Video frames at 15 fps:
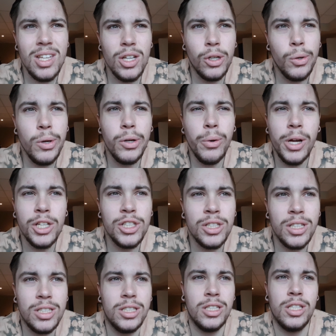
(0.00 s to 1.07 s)
A quick
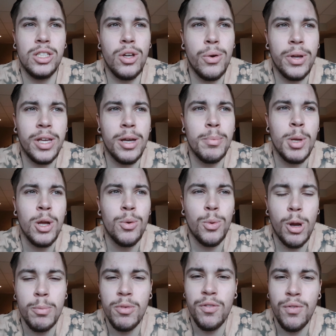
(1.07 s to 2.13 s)
question, because this is going up
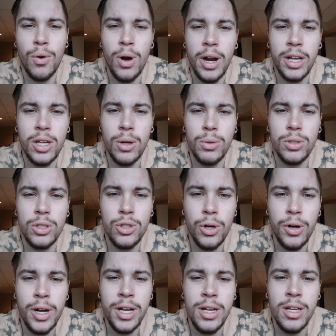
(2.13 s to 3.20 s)
right before I go to
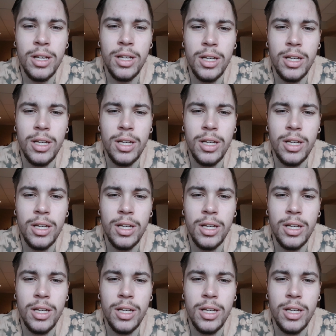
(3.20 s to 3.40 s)
Joyride.